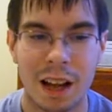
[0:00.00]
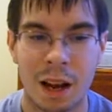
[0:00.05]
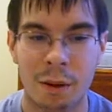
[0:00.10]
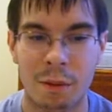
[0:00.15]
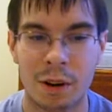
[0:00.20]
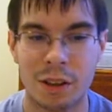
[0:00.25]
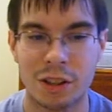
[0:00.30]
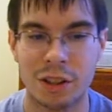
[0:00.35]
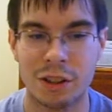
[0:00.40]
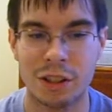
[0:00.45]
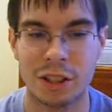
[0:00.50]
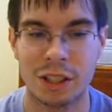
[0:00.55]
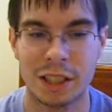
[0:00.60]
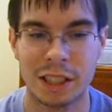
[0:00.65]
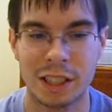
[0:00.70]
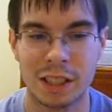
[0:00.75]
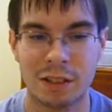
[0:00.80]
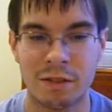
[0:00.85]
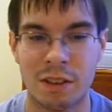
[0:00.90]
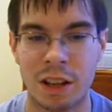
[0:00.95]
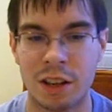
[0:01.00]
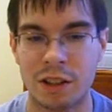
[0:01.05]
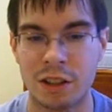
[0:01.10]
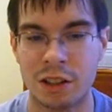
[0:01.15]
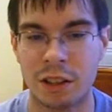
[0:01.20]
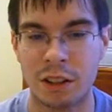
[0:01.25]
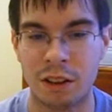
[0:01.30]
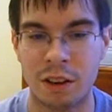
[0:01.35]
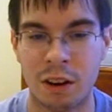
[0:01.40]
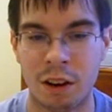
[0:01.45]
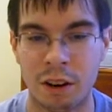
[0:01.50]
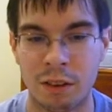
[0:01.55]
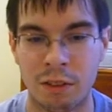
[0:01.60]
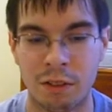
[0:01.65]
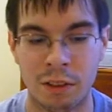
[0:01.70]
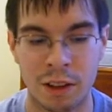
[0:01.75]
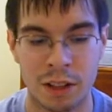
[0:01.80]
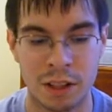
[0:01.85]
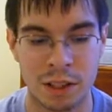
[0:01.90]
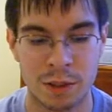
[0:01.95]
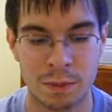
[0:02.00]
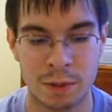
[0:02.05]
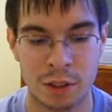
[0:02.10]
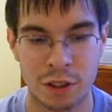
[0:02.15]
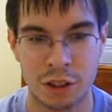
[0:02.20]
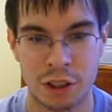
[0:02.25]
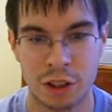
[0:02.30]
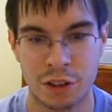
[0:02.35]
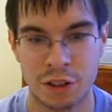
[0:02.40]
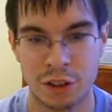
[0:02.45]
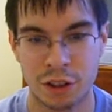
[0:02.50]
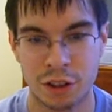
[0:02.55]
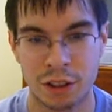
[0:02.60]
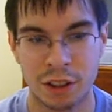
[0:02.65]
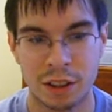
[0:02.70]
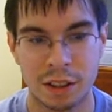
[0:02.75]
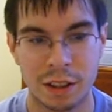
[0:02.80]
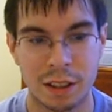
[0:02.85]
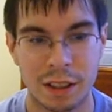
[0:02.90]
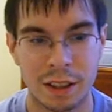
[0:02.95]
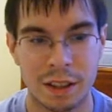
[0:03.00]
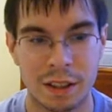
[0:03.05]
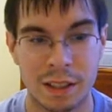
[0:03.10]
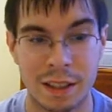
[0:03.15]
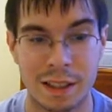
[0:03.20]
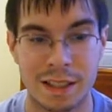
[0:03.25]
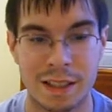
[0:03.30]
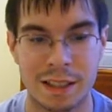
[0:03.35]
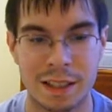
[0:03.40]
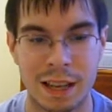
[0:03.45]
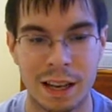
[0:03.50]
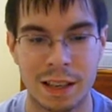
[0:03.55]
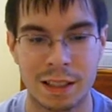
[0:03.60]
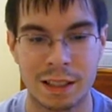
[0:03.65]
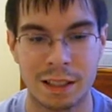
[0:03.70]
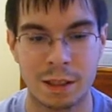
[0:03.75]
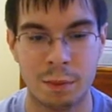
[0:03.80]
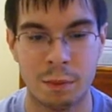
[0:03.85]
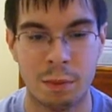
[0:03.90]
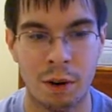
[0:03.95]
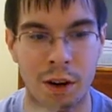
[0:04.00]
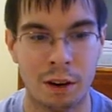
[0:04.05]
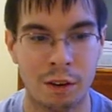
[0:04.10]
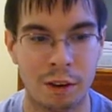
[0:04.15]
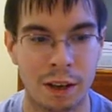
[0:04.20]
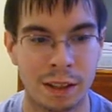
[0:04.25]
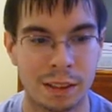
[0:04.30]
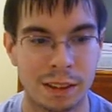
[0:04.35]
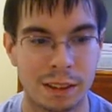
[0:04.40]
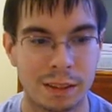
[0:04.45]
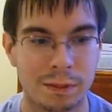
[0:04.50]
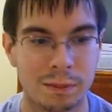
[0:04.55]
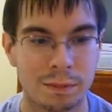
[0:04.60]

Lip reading: I watch her cheeks flush and the car floods with ginger. This is excellent progress.